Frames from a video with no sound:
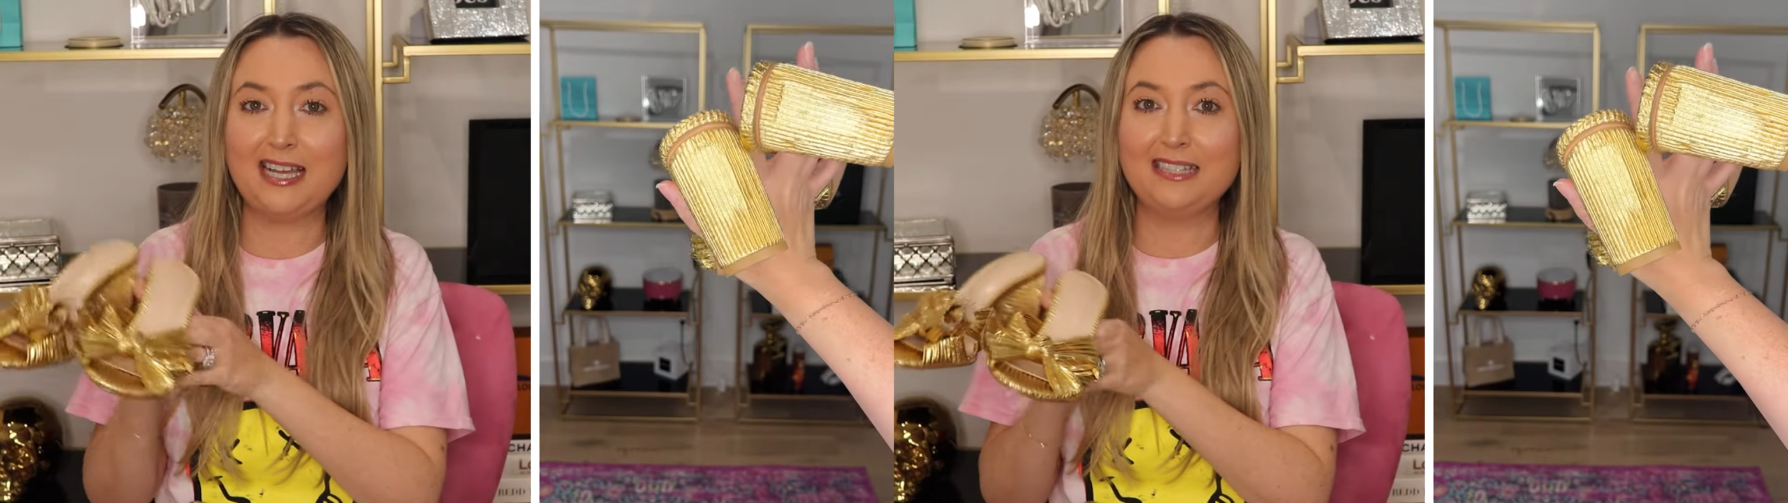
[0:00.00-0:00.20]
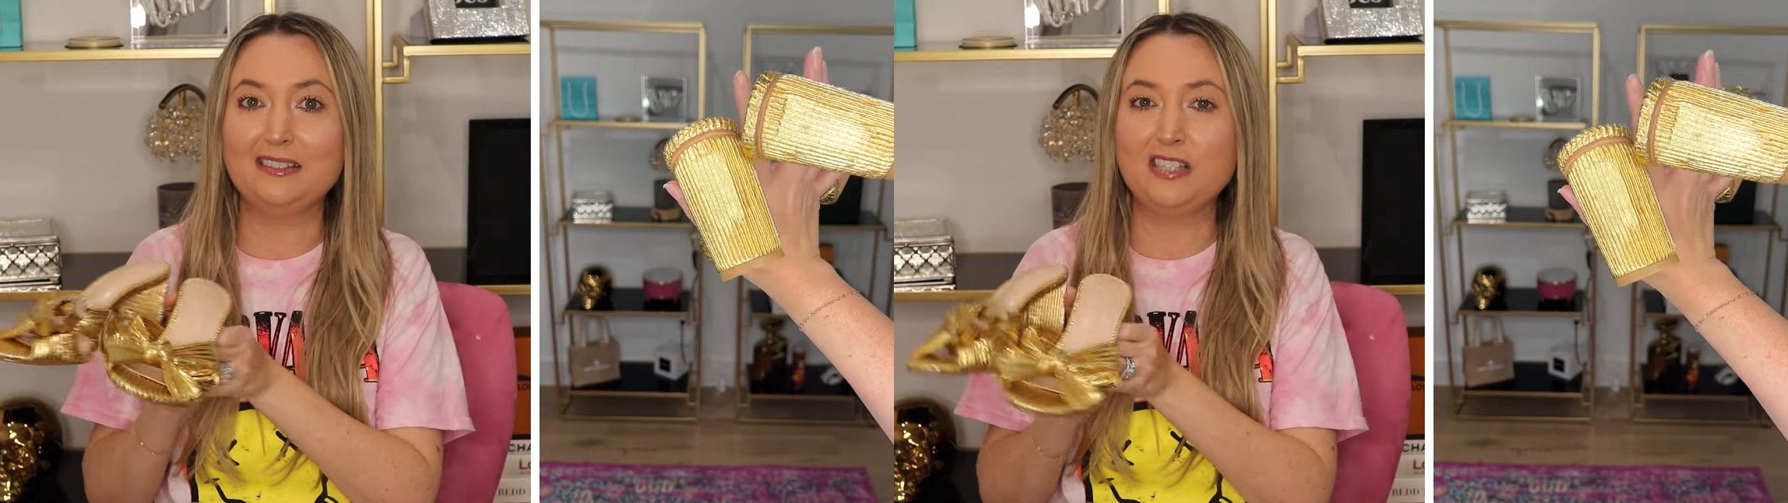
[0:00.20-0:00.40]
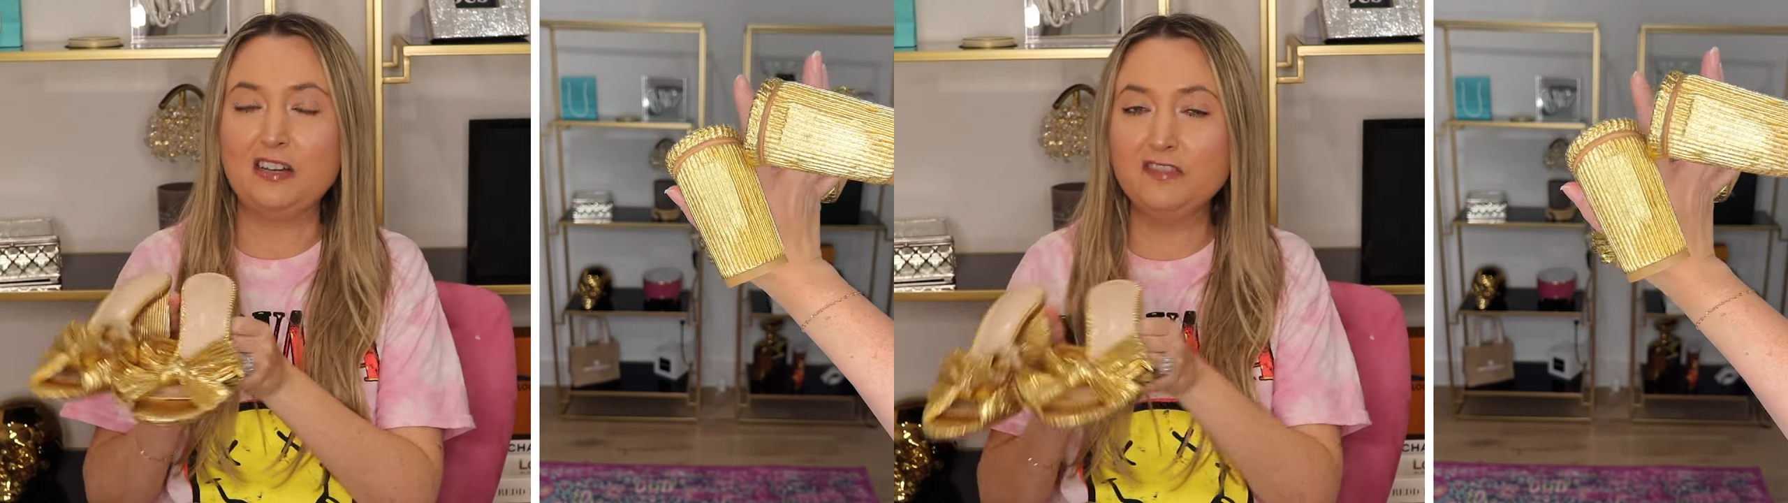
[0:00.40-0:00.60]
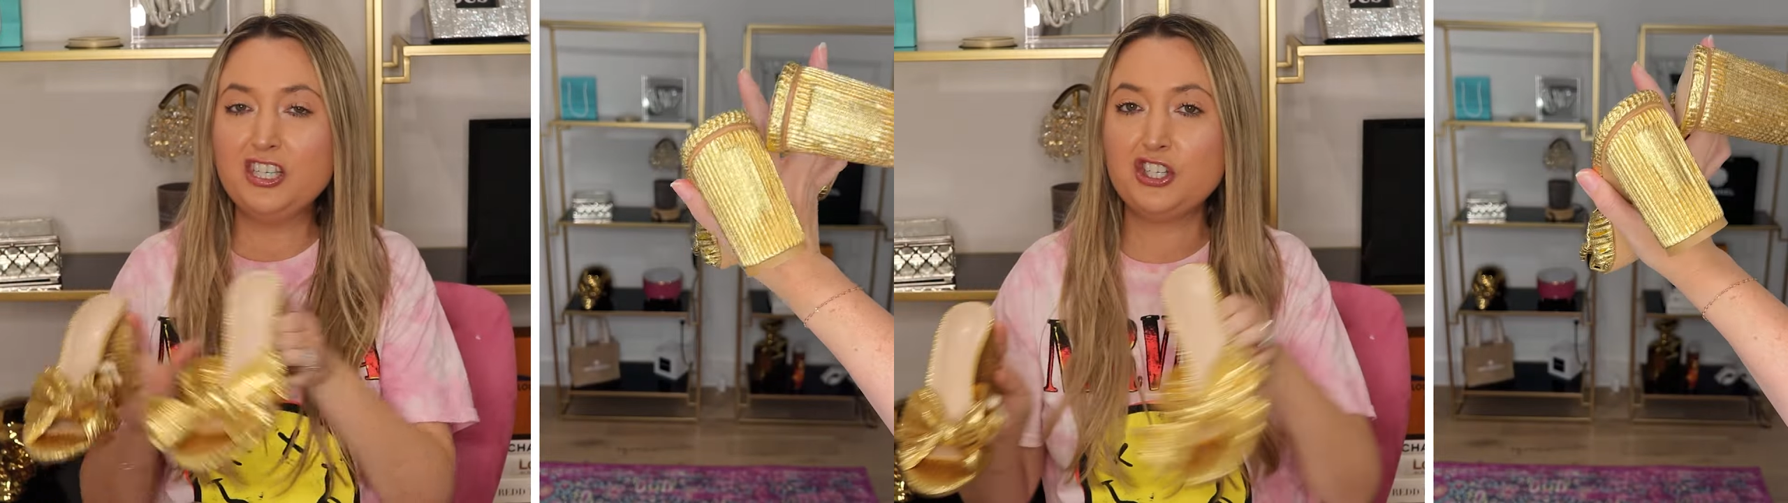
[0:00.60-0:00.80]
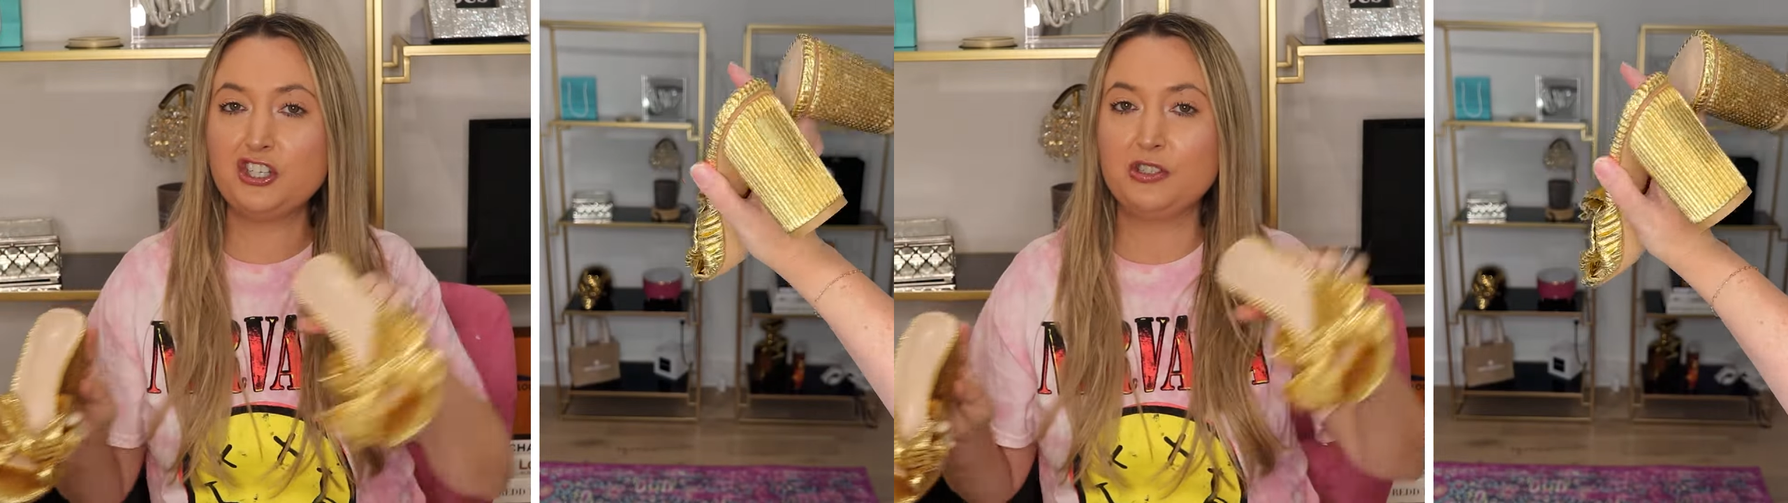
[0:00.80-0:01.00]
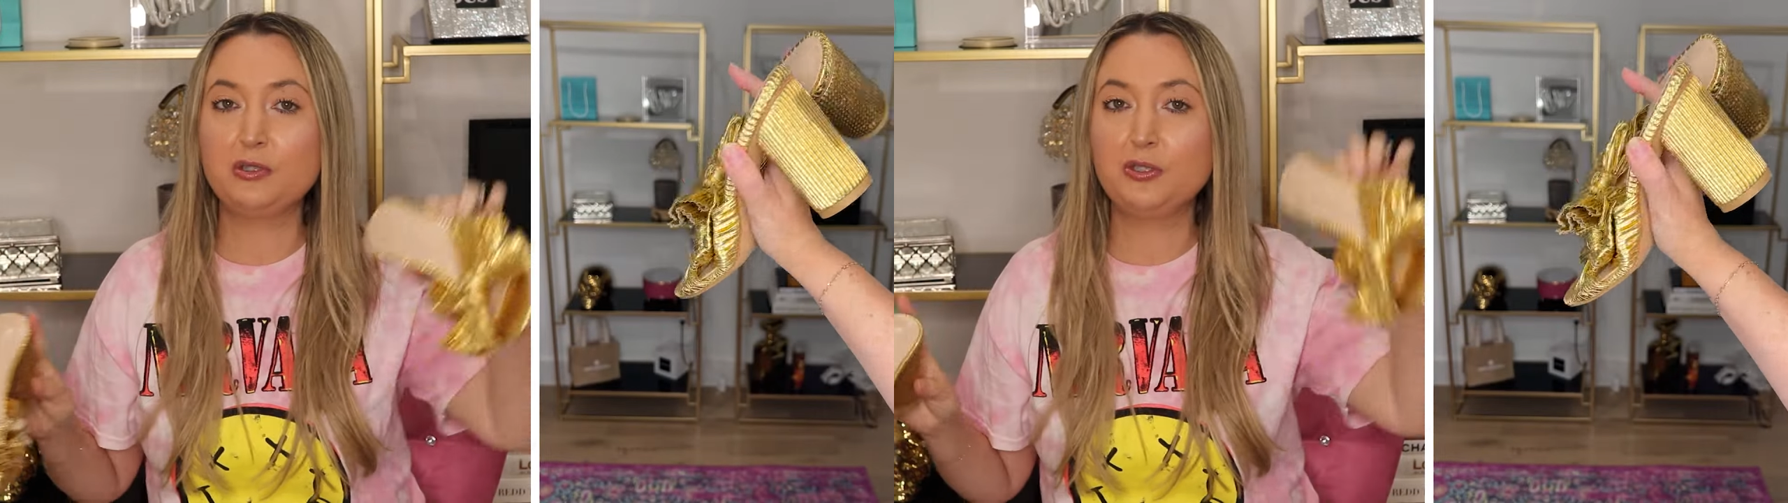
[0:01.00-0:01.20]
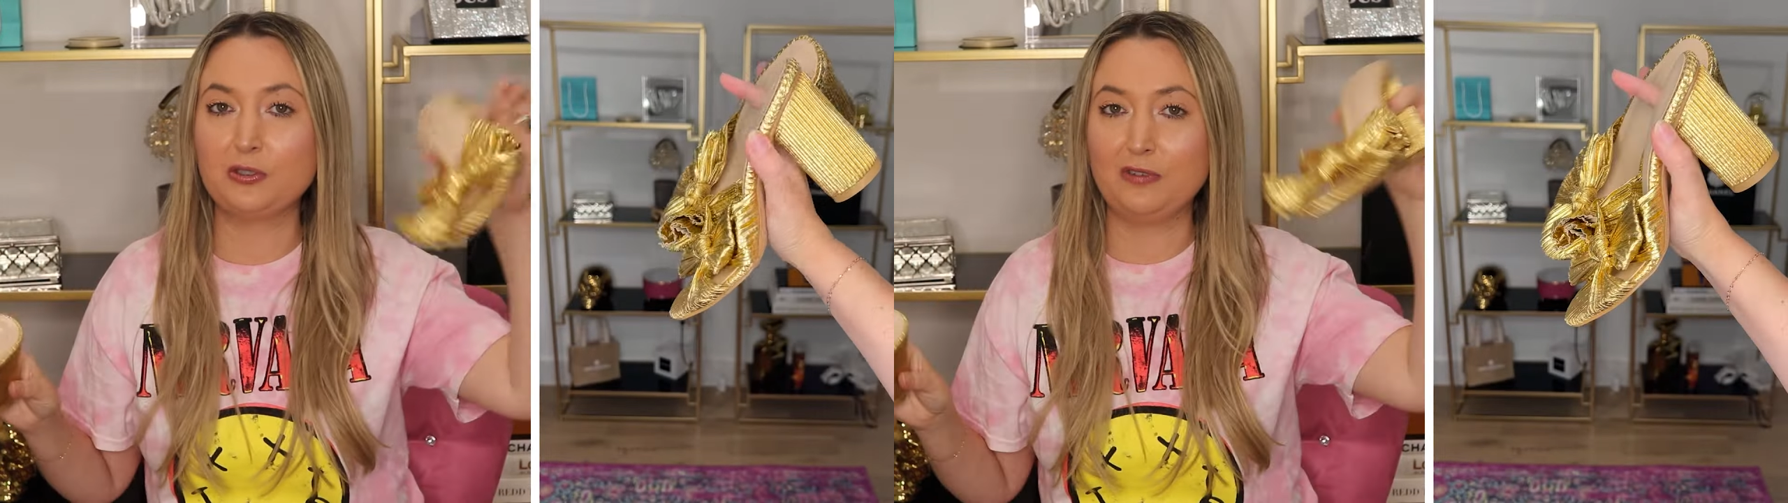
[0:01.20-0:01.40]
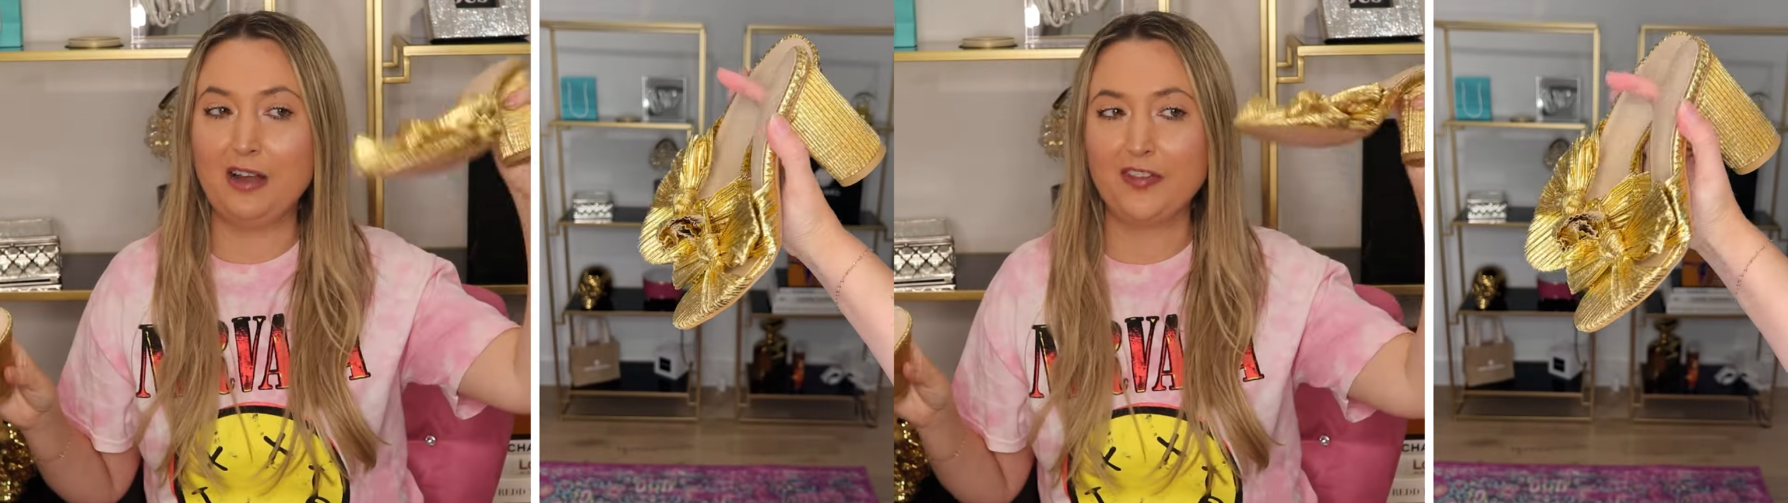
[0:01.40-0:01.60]
I love these shoes
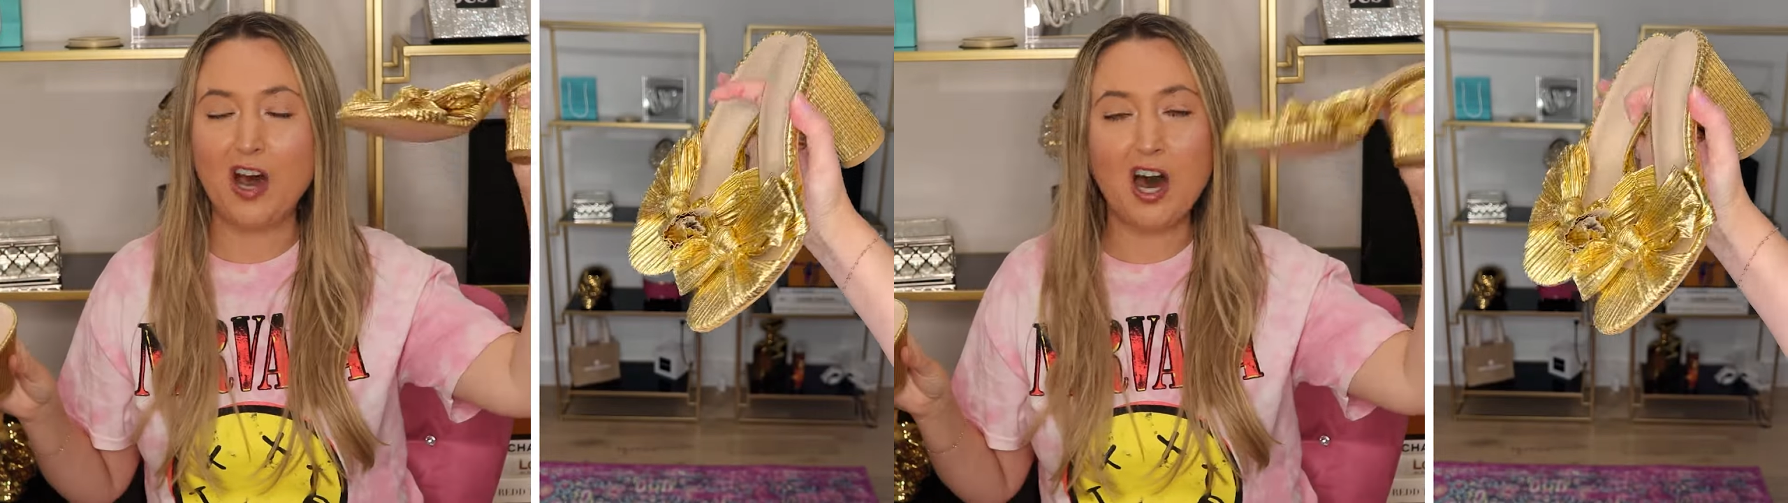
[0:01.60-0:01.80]
around the